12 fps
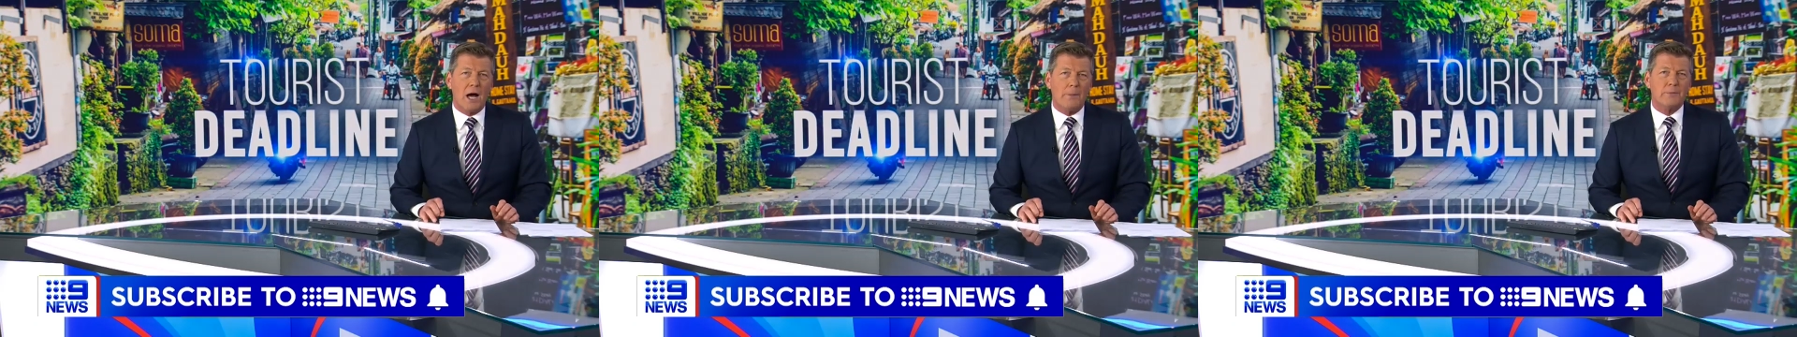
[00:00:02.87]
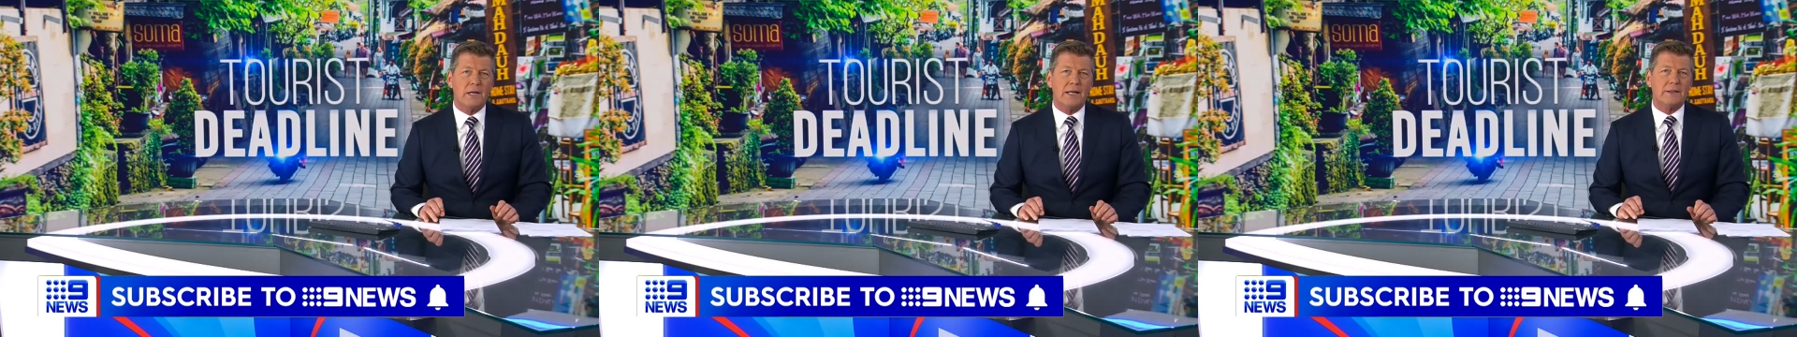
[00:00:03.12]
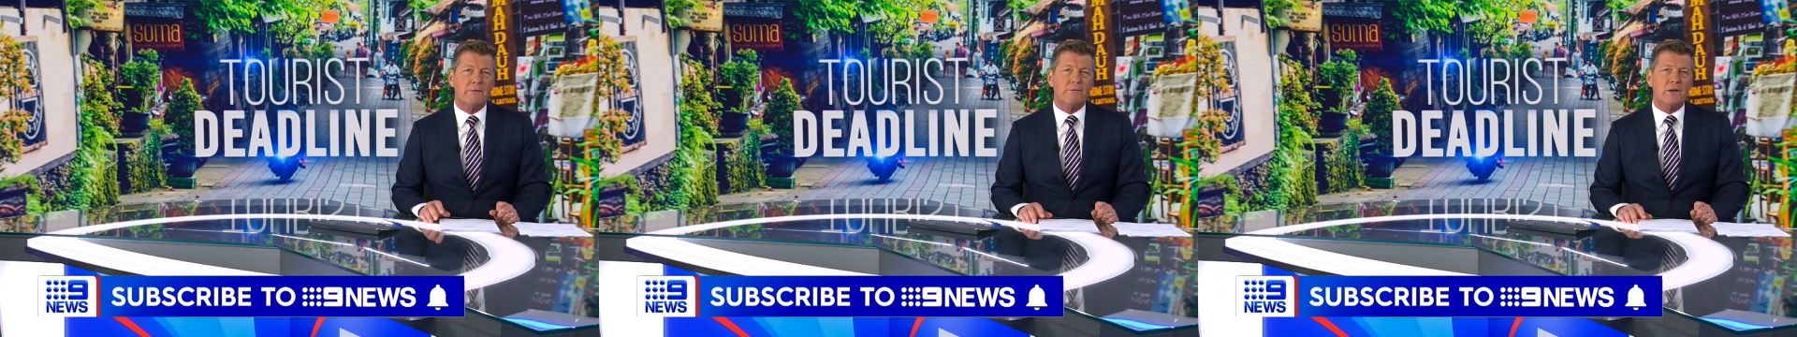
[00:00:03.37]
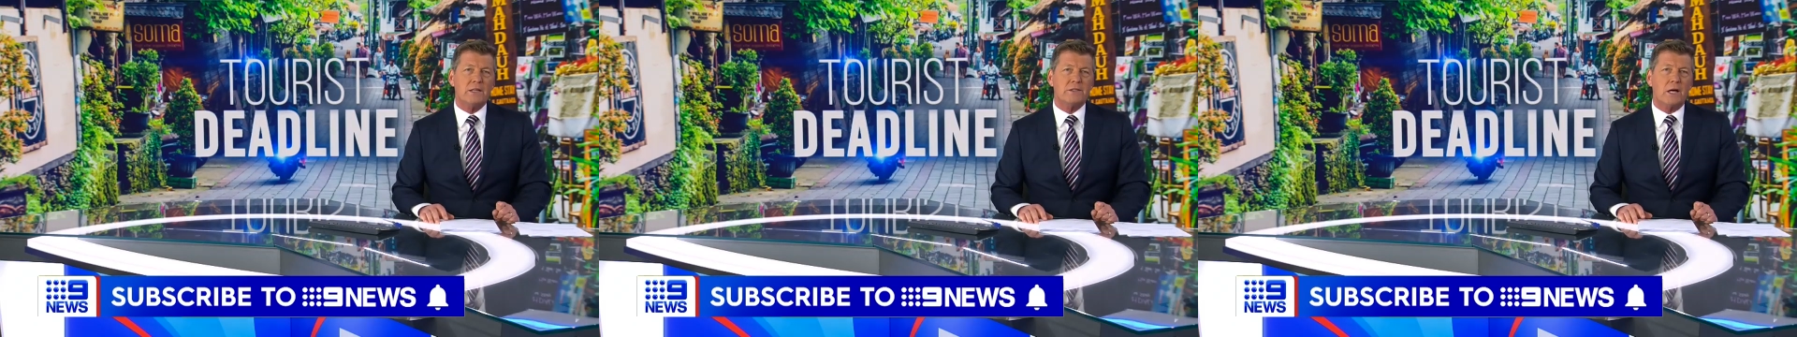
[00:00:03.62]
update their
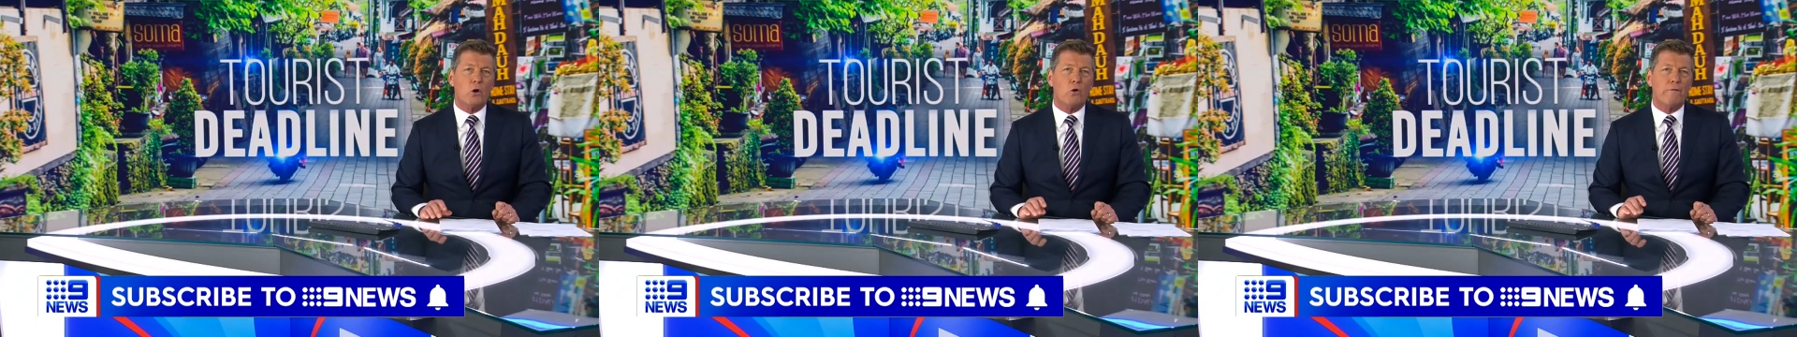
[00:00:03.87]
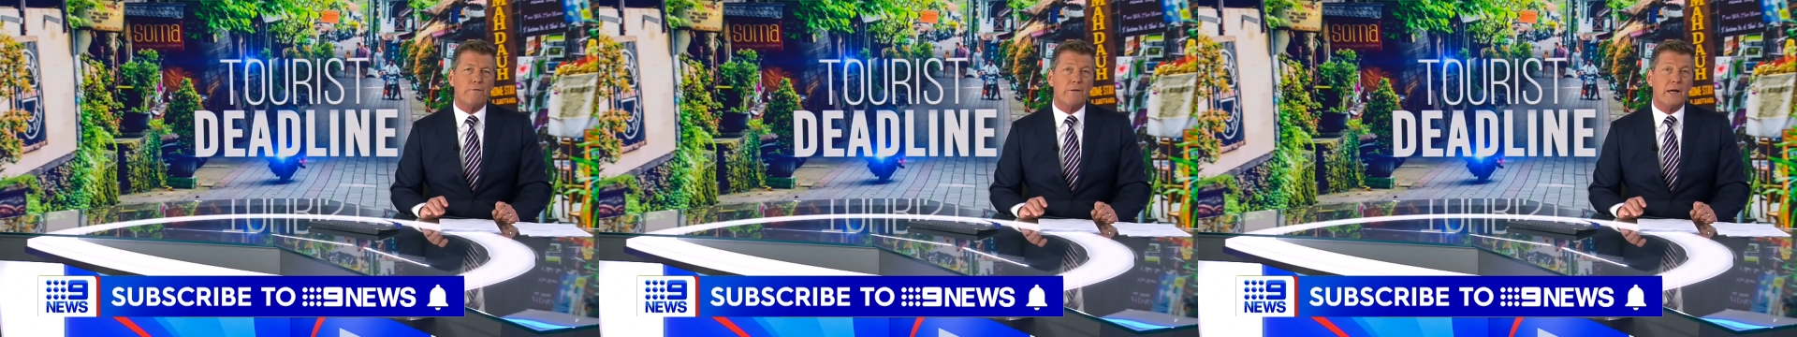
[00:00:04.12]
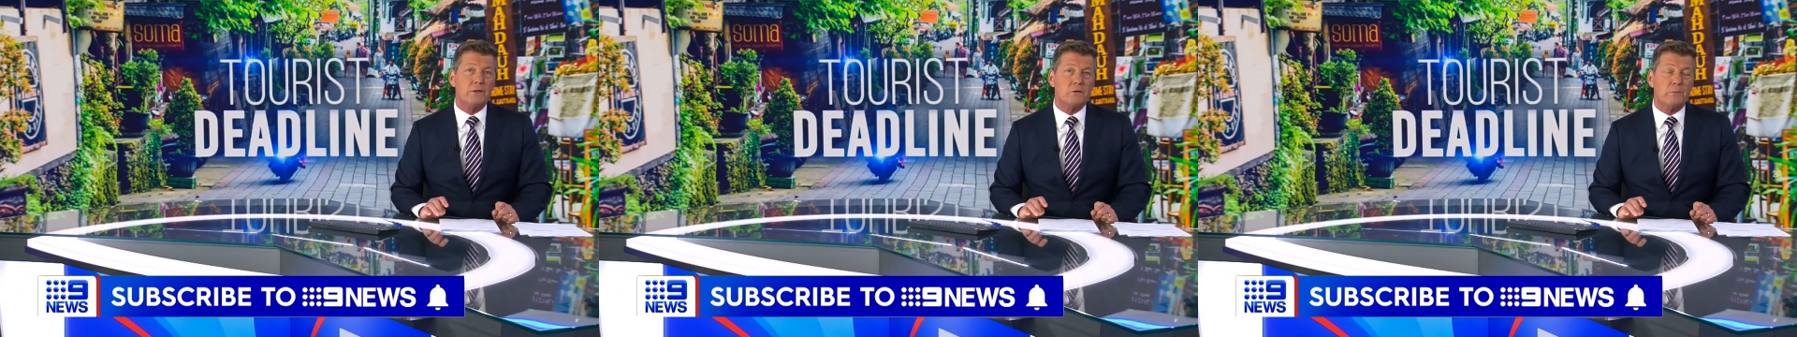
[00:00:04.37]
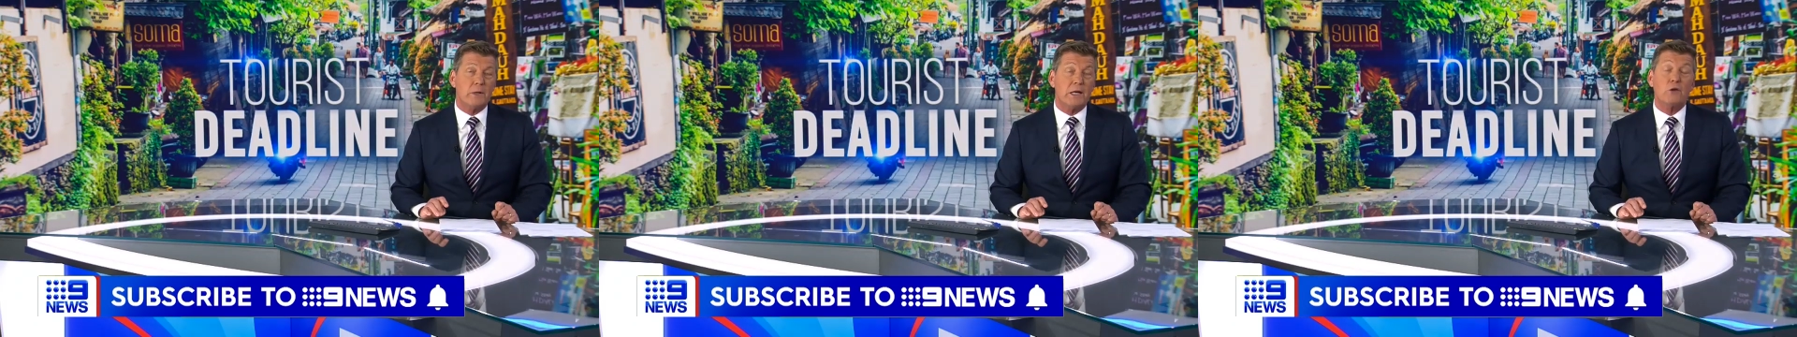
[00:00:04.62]
visa or face
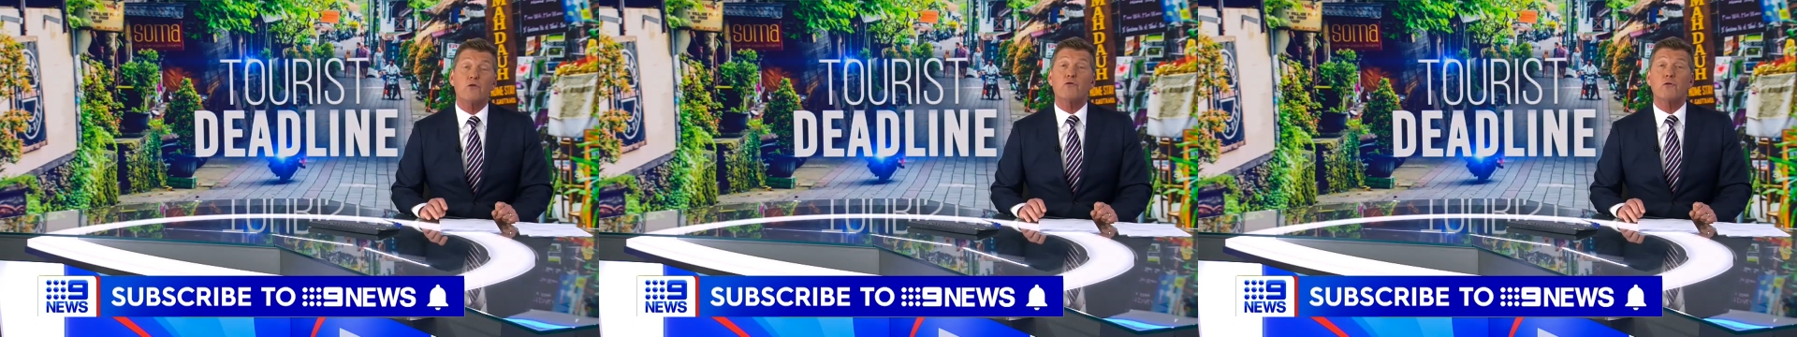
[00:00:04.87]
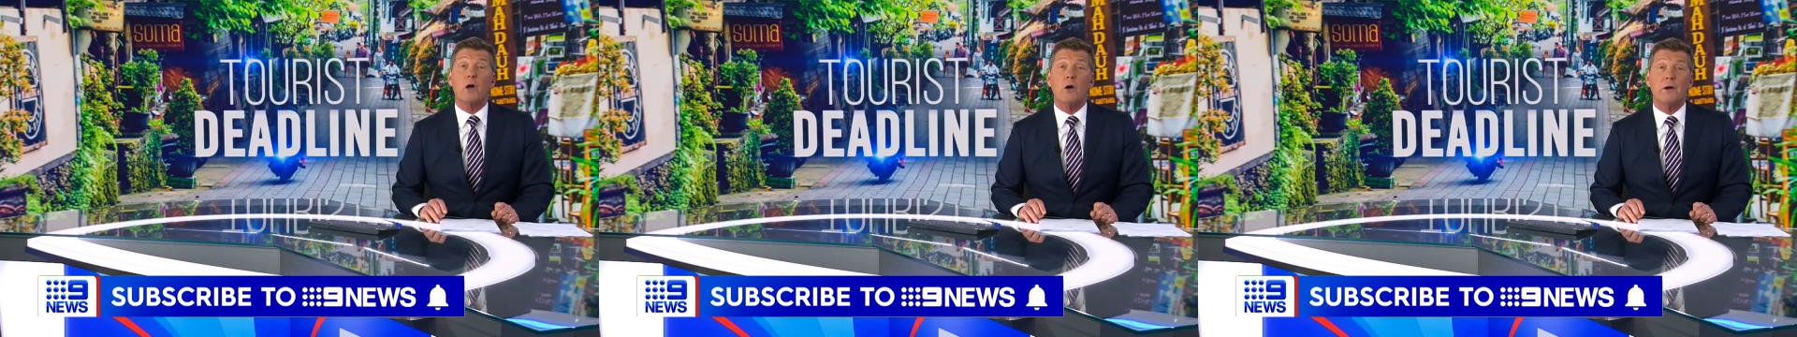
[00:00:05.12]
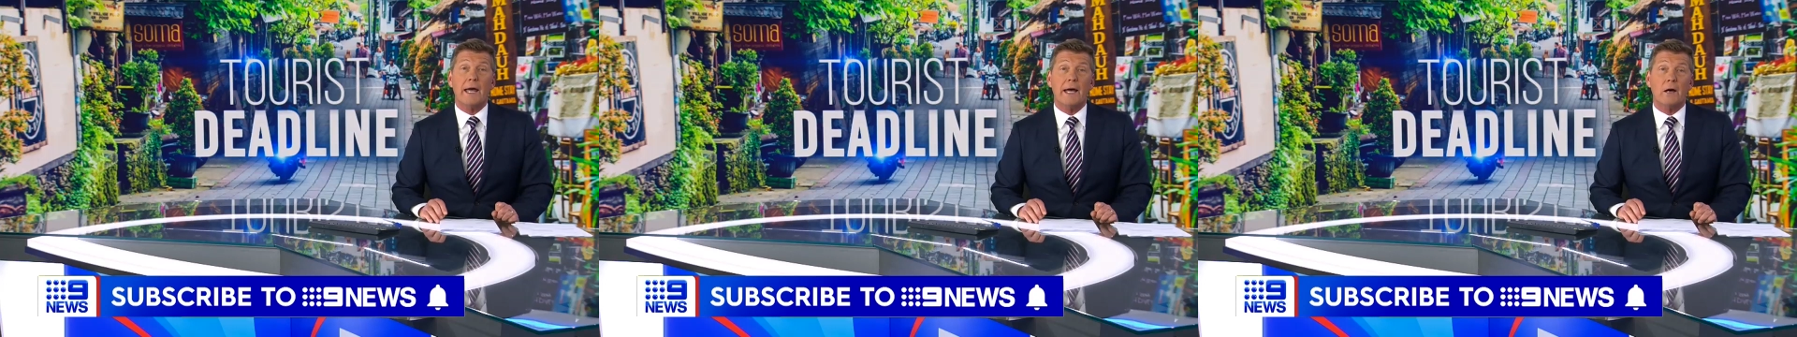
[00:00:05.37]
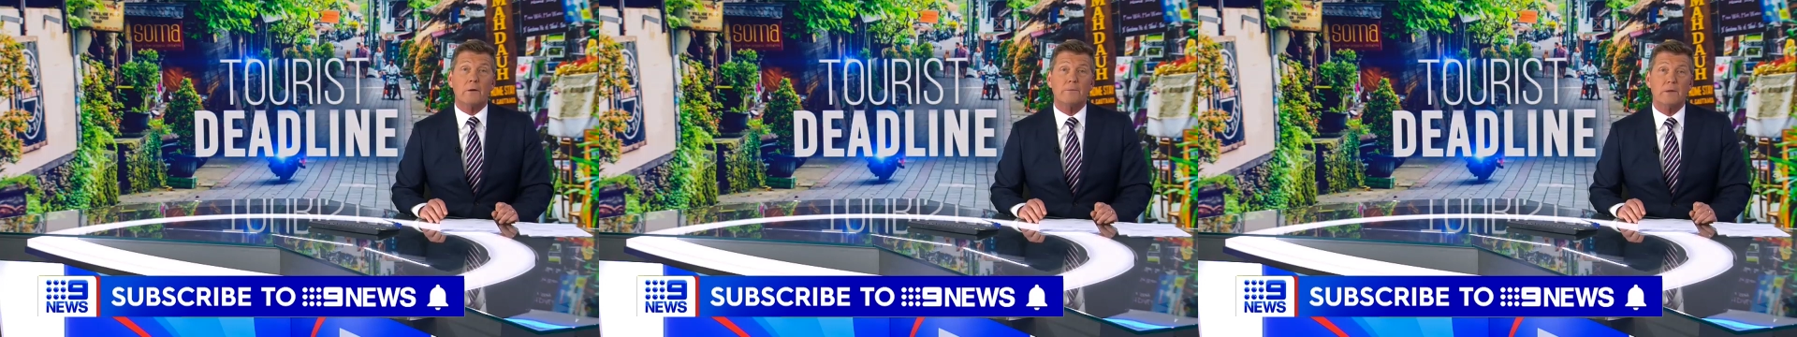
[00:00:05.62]
being thrown
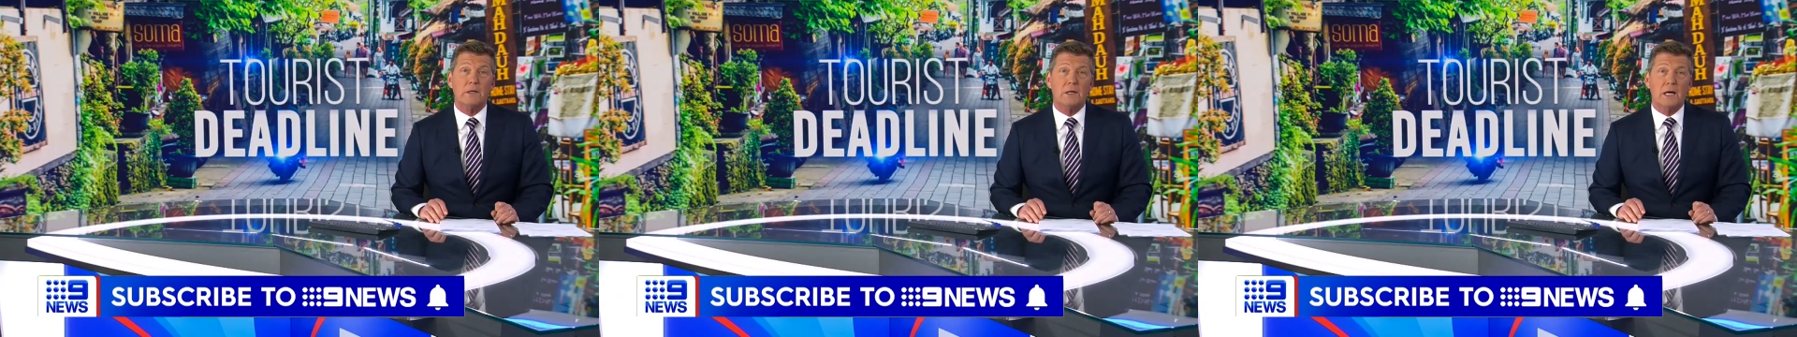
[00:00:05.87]
out.